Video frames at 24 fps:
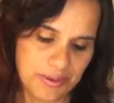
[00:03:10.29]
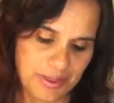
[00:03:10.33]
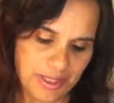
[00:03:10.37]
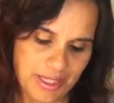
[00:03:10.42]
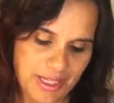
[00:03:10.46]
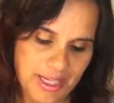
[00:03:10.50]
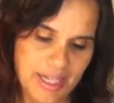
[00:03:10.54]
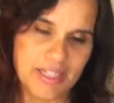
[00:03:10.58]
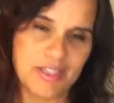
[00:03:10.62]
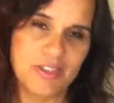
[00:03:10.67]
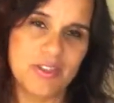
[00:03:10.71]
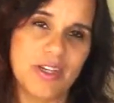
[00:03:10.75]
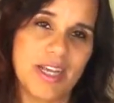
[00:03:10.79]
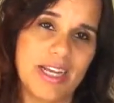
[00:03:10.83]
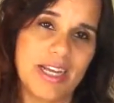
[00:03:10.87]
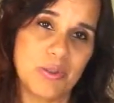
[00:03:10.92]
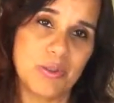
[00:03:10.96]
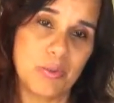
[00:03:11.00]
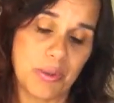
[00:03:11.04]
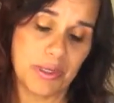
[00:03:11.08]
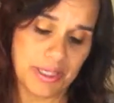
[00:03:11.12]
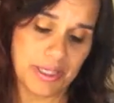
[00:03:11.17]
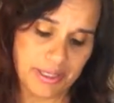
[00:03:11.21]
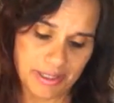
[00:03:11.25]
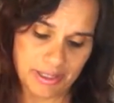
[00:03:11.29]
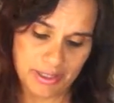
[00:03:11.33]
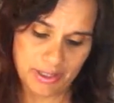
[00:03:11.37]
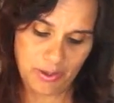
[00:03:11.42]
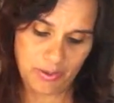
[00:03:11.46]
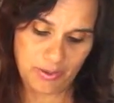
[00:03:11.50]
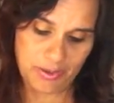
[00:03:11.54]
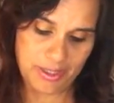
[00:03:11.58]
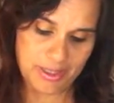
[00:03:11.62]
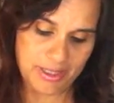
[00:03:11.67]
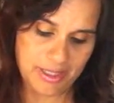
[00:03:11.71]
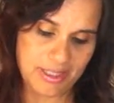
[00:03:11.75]
in case you guys wanted to
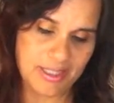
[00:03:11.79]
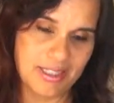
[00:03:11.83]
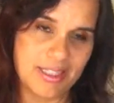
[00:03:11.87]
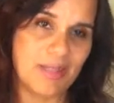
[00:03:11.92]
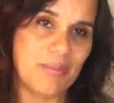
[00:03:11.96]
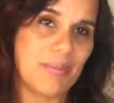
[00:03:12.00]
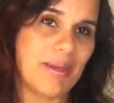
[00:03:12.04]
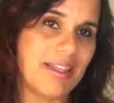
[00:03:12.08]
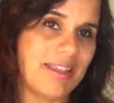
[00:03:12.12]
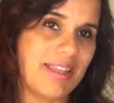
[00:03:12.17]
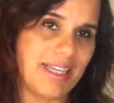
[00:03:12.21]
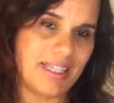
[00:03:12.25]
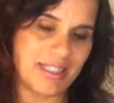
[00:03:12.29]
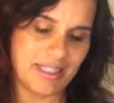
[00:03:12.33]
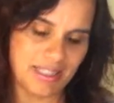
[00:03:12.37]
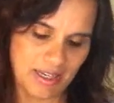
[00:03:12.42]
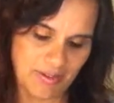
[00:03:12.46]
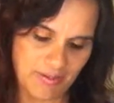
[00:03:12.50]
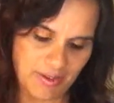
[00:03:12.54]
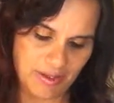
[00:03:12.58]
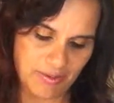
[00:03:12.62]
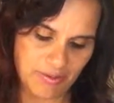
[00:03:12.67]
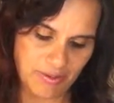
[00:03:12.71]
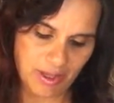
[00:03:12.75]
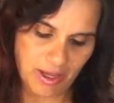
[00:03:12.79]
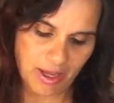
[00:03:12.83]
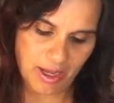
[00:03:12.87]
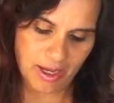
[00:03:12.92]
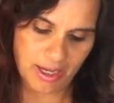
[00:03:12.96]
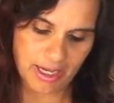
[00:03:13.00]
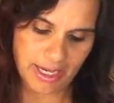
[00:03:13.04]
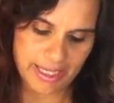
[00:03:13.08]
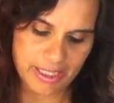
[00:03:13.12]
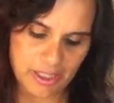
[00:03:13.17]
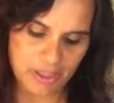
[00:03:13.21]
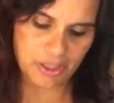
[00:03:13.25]
know, this is still my Thanksgiving
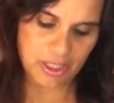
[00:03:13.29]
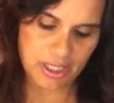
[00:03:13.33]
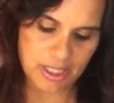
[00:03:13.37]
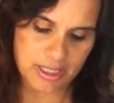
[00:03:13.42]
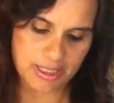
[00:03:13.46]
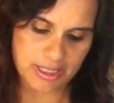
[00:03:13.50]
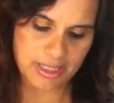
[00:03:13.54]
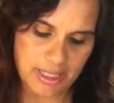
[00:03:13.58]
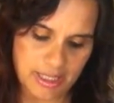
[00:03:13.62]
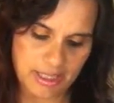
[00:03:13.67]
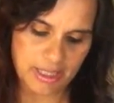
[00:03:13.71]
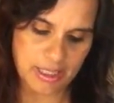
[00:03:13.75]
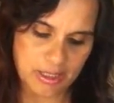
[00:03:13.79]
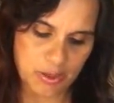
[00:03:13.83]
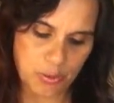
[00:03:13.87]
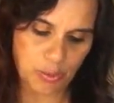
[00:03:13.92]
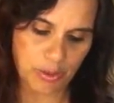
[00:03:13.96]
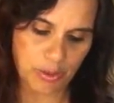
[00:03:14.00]
vlog. I just did this